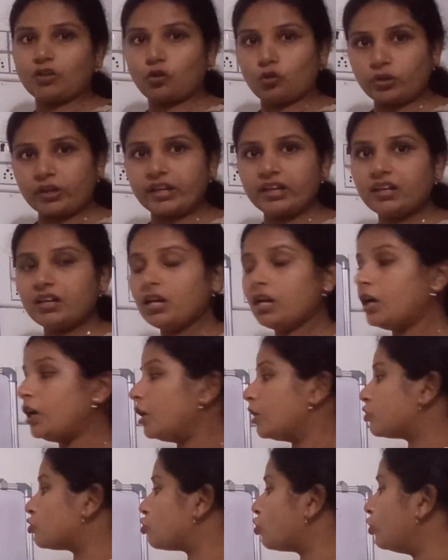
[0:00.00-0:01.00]
Okay,
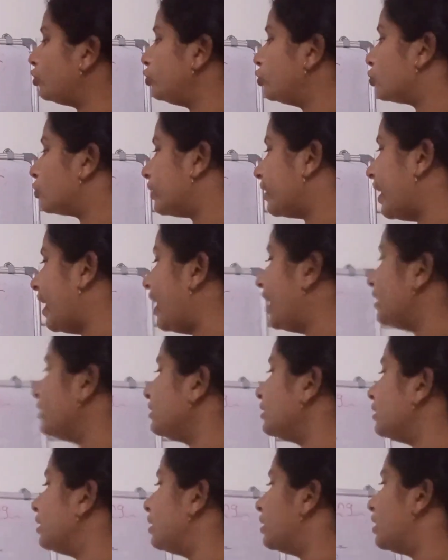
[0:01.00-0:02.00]
so you
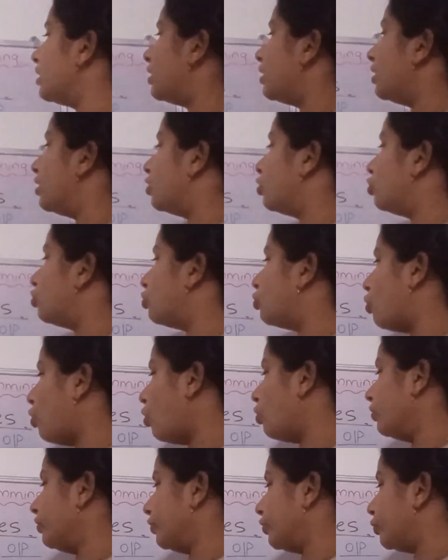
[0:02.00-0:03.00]
can
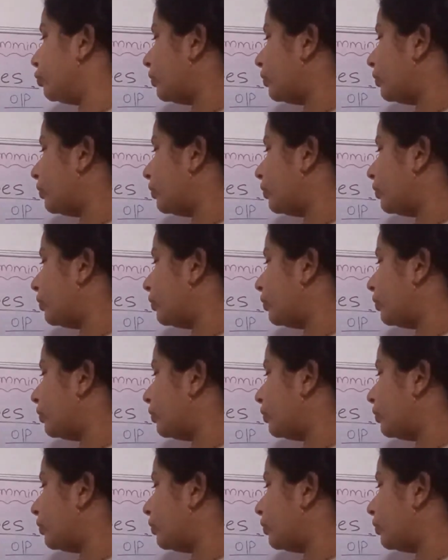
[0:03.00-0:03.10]
quote,